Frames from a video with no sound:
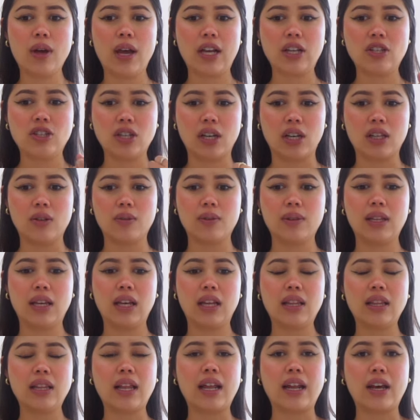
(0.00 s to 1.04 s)
and genuinely
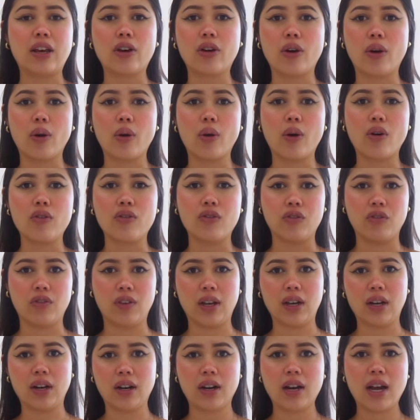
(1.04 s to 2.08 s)
letting go of
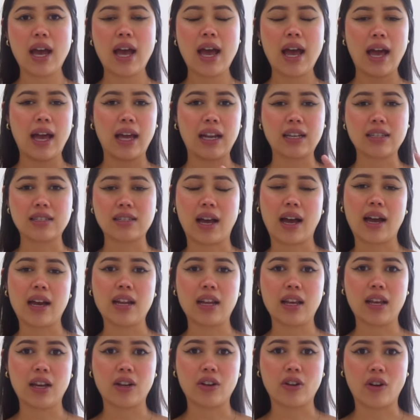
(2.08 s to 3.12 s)
fear,
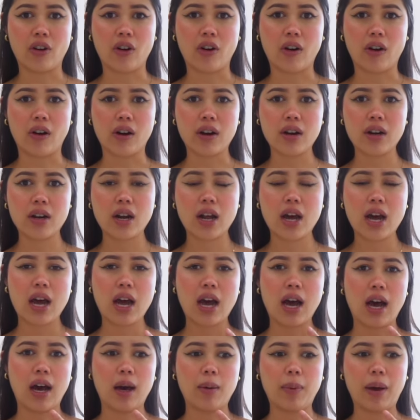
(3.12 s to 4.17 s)
anxiety in your heart
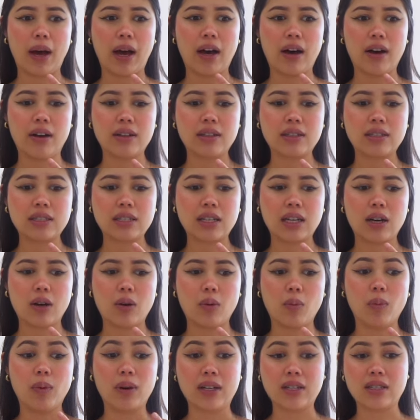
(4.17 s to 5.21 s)
about
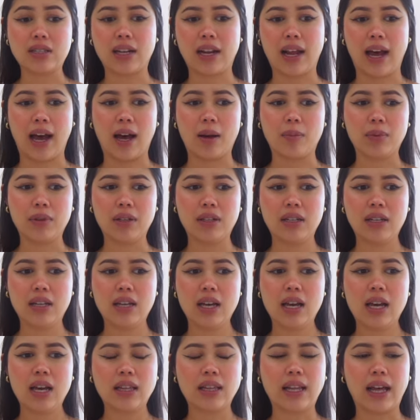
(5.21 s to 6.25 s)
what is going to happen.
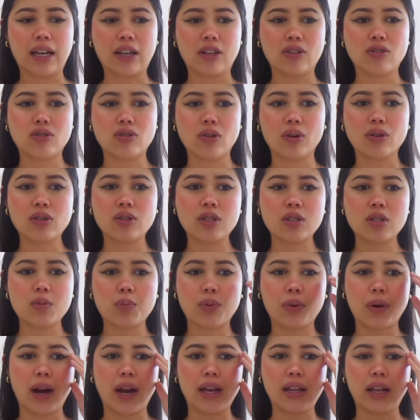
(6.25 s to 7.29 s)
Like, don't just
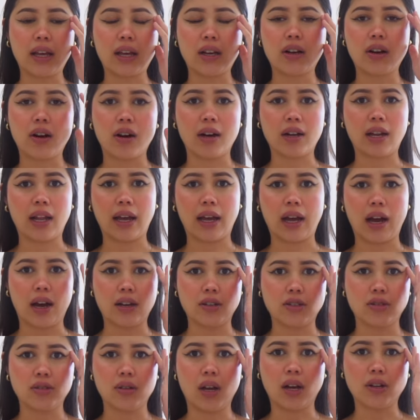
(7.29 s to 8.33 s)
pray, like, God, like, I,
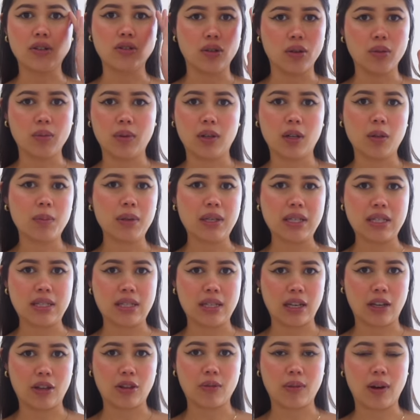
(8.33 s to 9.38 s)
I don't want to be
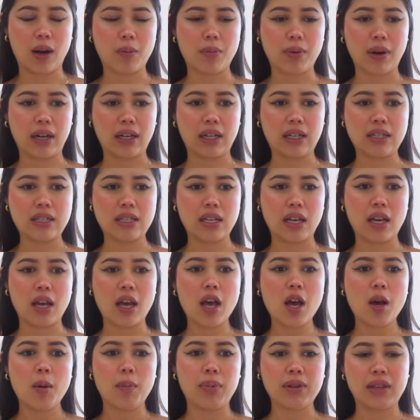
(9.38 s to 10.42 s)
sick throughout pregnancy,
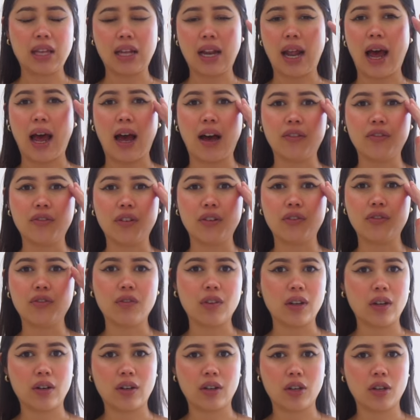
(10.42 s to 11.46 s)
but then have a
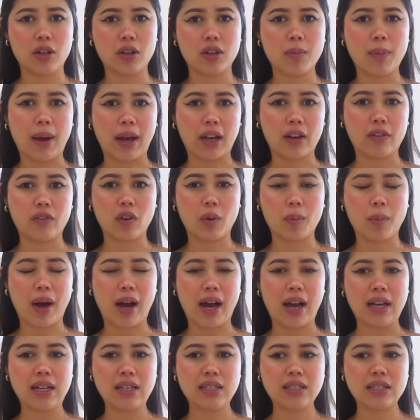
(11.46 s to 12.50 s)
fear in the back of your
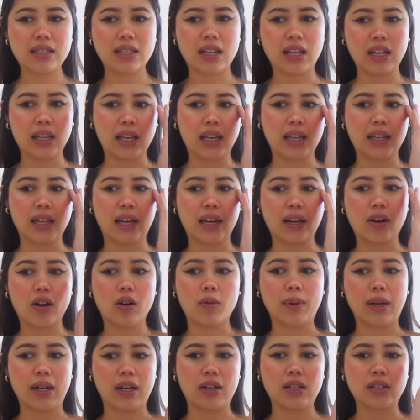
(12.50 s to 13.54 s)
mind, thinking, like, oh
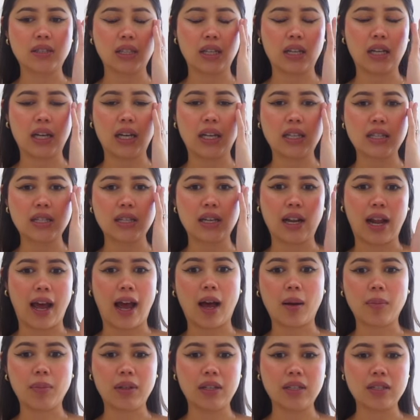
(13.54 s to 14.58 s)
my gosh, it's going to
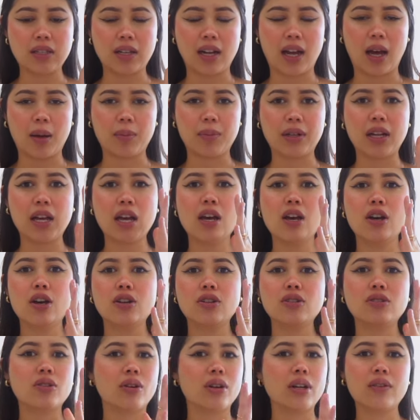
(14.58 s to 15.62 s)
happen, it's going to happen.
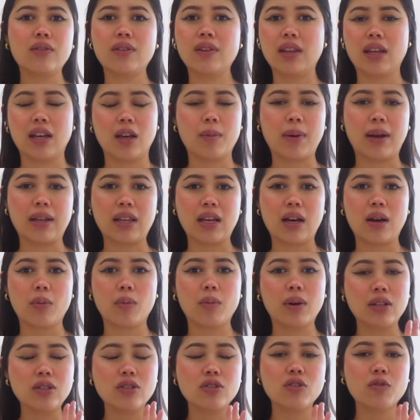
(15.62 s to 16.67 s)
Don't even think about that.
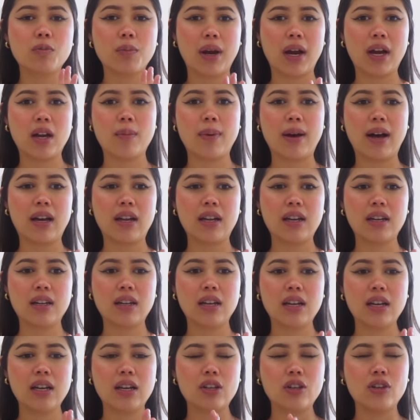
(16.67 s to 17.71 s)
Once you've prayed about it,
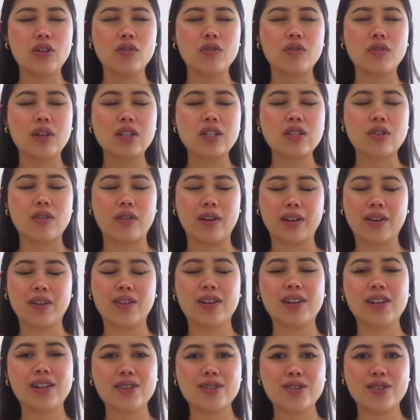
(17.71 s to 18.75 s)
you've
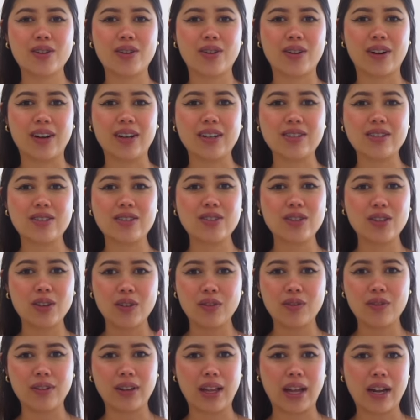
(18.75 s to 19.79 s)
surrendered it to the cross,
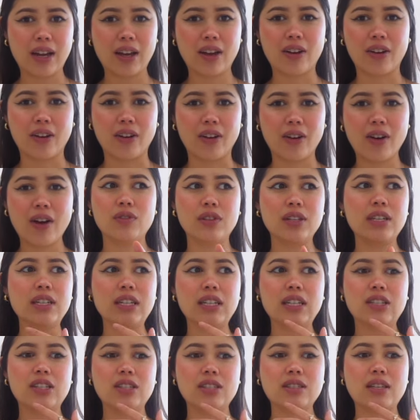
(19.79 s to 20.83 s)
you've let it go.
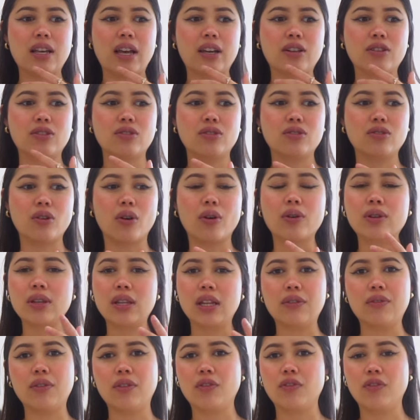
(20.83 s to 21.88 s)
Really, just like, don't
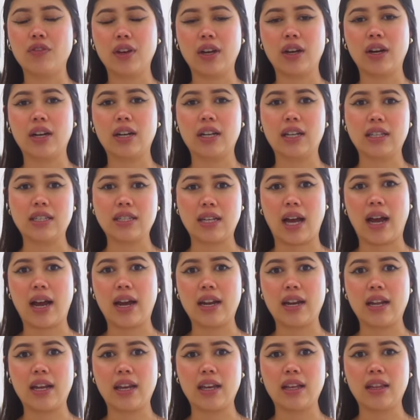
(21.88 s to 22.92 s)
live in fear and
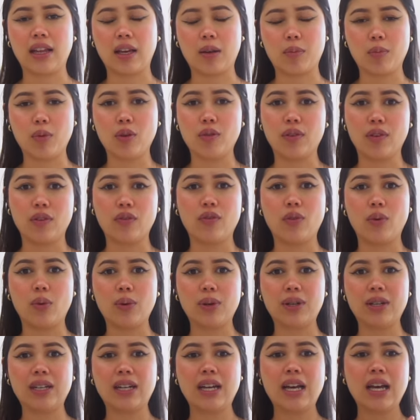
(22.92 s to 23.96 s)
anxiety, like, moving
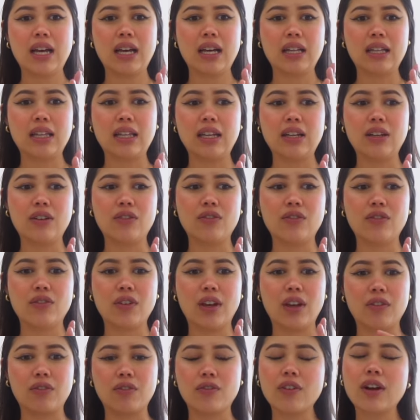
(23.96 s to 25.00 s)
forward. Live
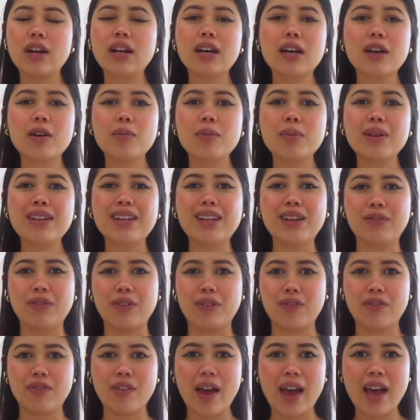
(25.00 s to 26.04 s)
in freedom, live in
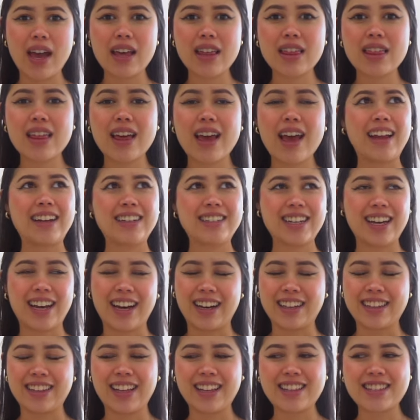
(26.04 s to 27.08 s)
faith. And
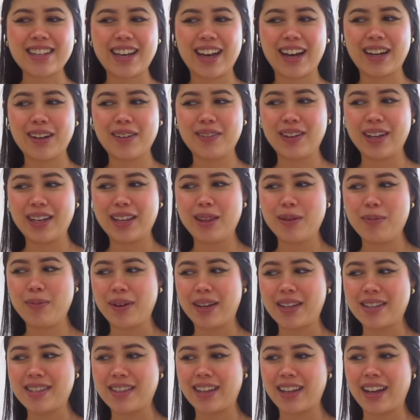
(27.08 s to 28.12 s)
yeah, that's kind of like the
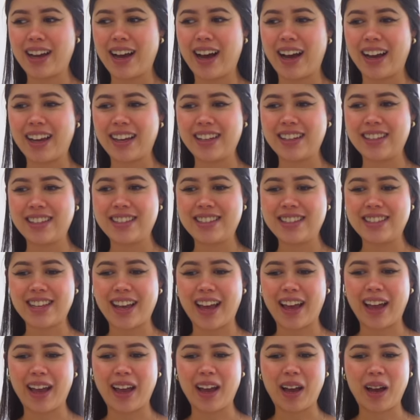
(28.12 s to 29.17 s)
best thing I could
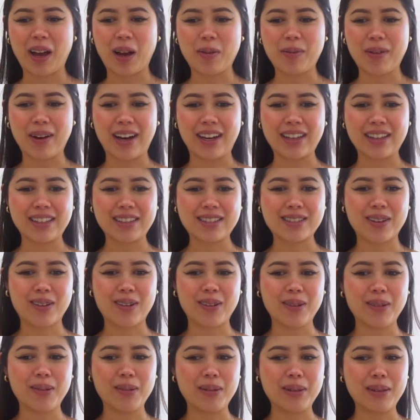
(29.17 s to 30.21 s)
say about this
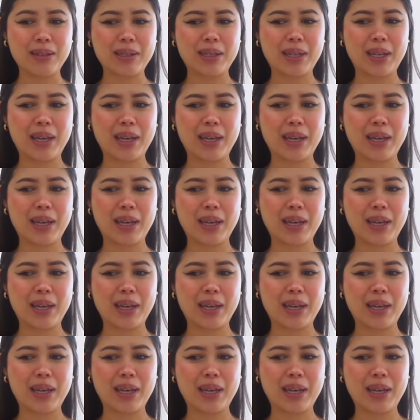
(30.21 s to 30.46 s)
whole